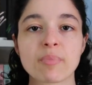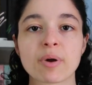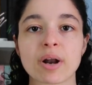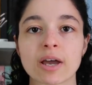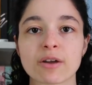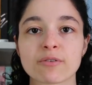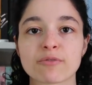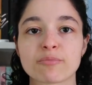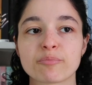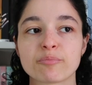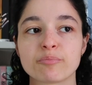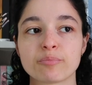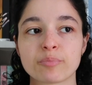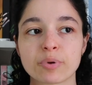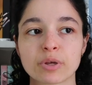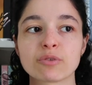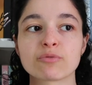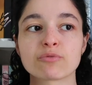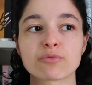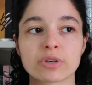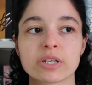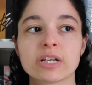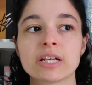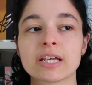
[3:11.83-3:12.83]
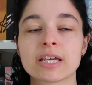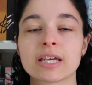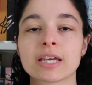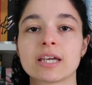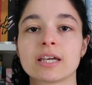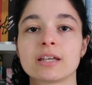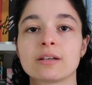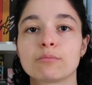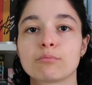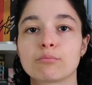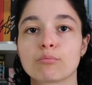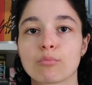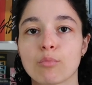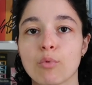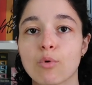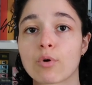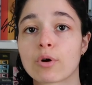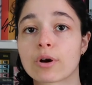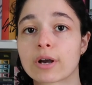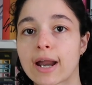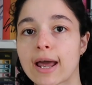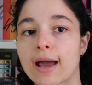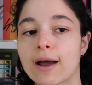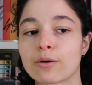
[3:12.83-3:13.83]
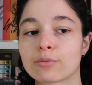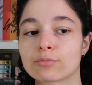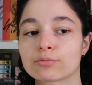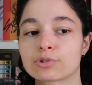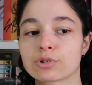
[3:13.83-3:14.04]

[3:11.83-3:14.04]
but I've been reading it more now.